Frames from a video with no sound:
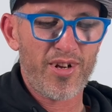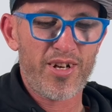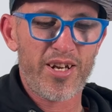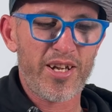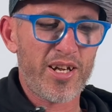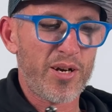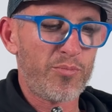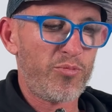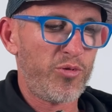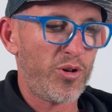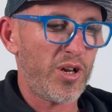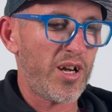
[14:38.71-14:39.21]

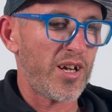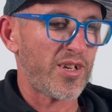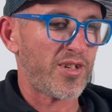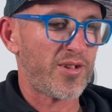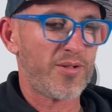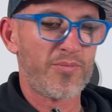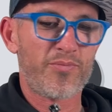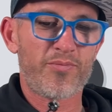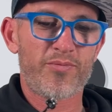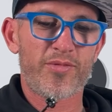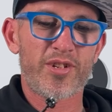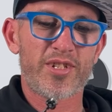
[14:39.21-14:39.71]
and pull out.
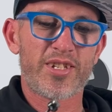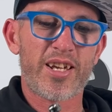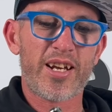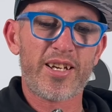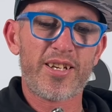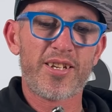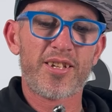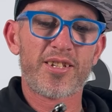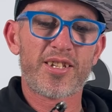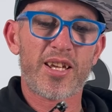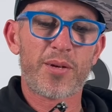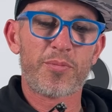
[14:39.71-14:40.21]
Exactly
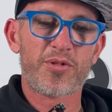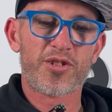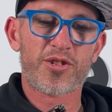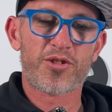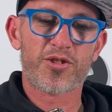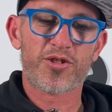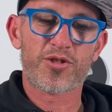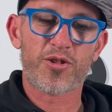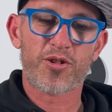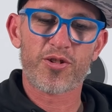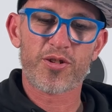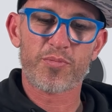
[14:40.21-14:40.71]
the same as the
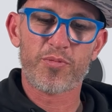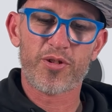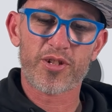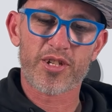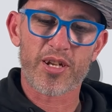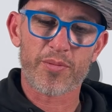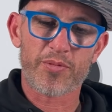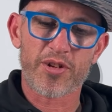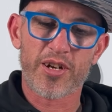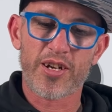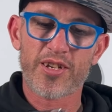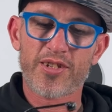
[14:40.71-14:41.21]
Tesoro is built
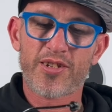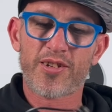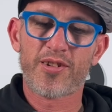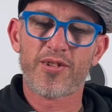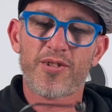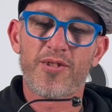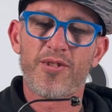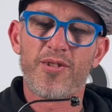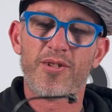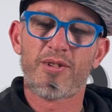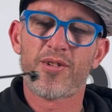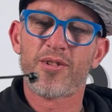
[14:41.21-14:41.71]
up, guys.
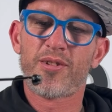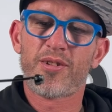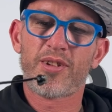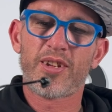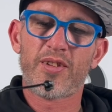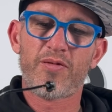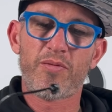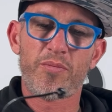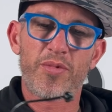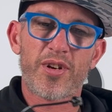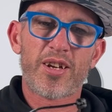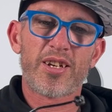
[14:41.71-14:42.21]
Give
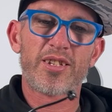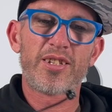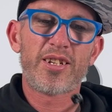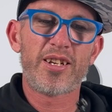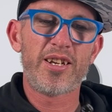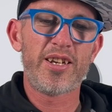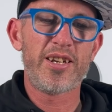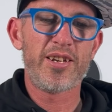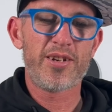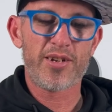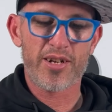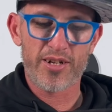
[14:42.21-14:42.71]
him a nice
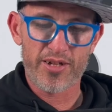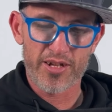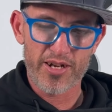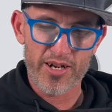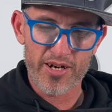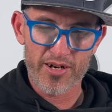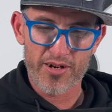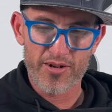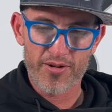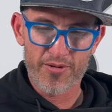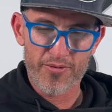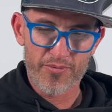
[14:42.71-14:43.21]
clean, and
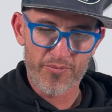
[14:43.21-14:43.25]
then